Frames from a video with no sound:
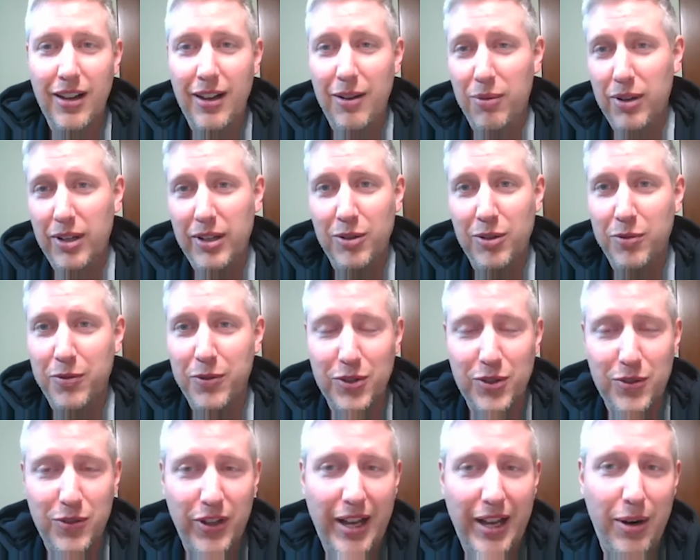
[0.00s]
but, you know,
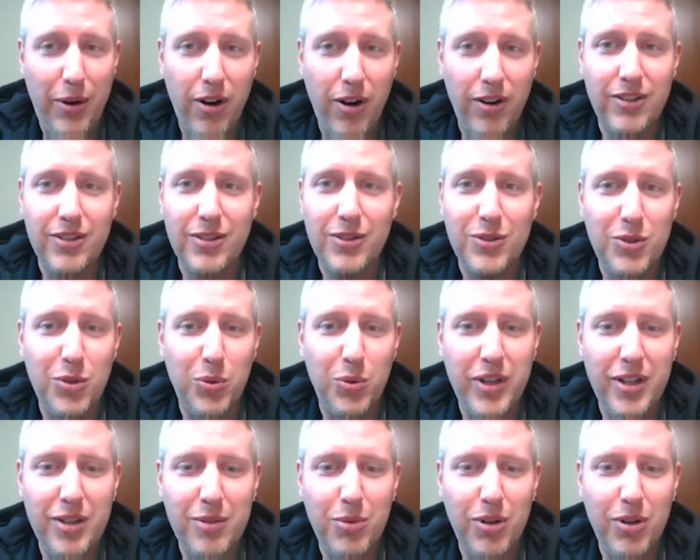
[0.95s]
first of all, how hard it is to
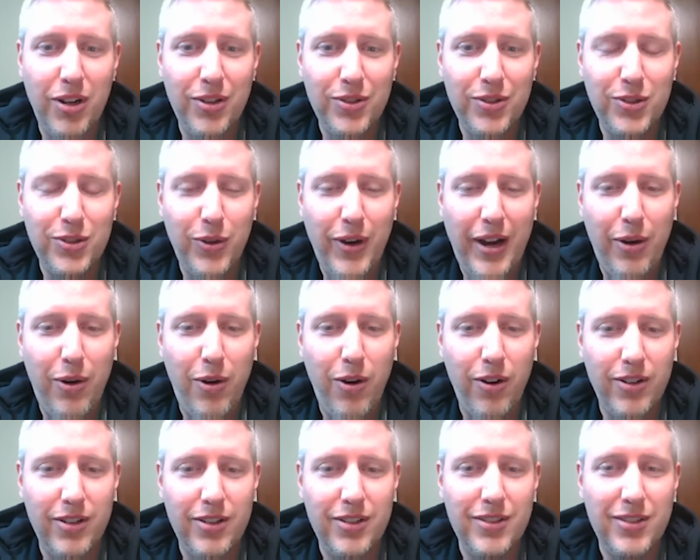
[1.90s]
win, but also how
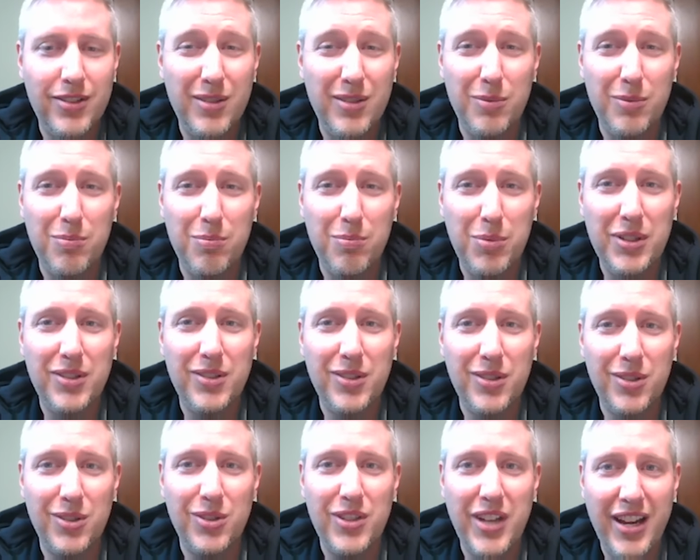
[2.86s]
hard it is to be
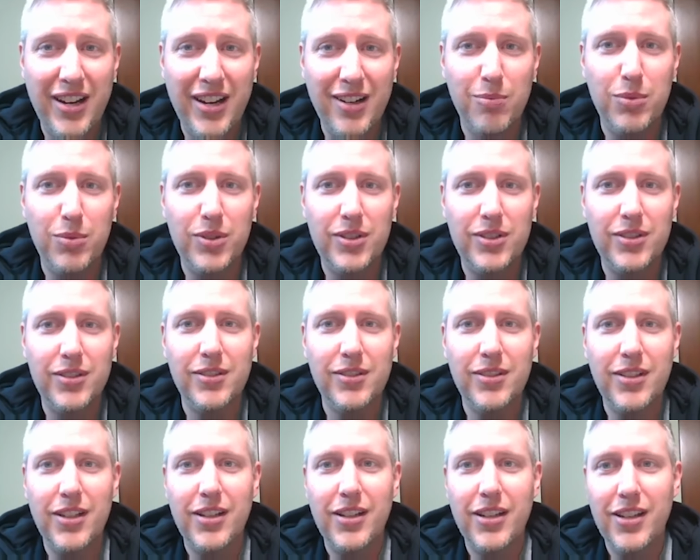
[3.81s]
sustainable
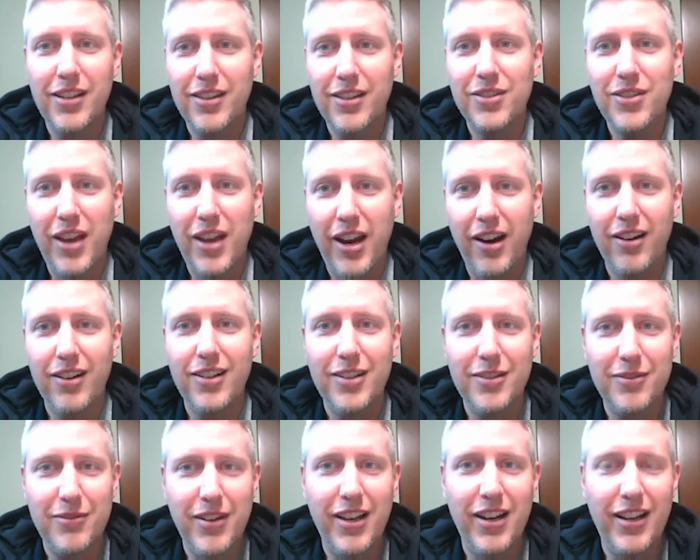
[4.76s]
in this era
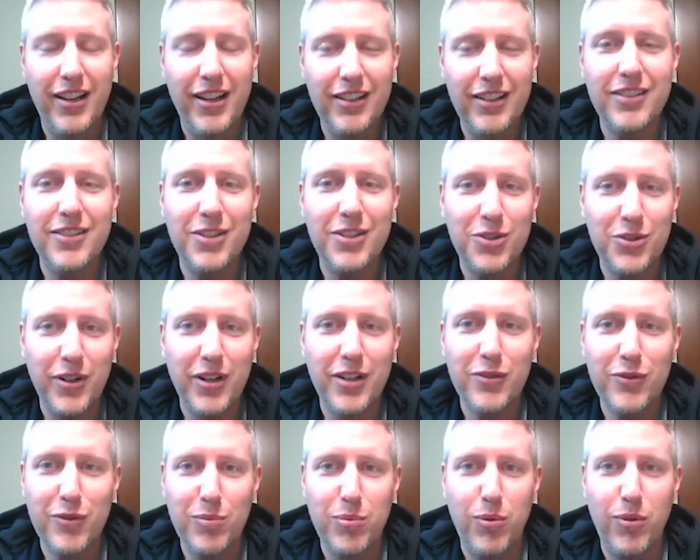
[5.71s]
of NIL and the
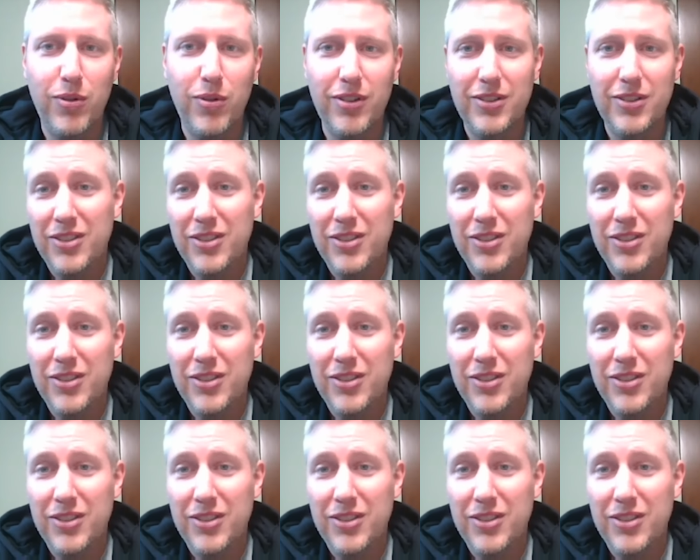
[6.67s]
transfer portal.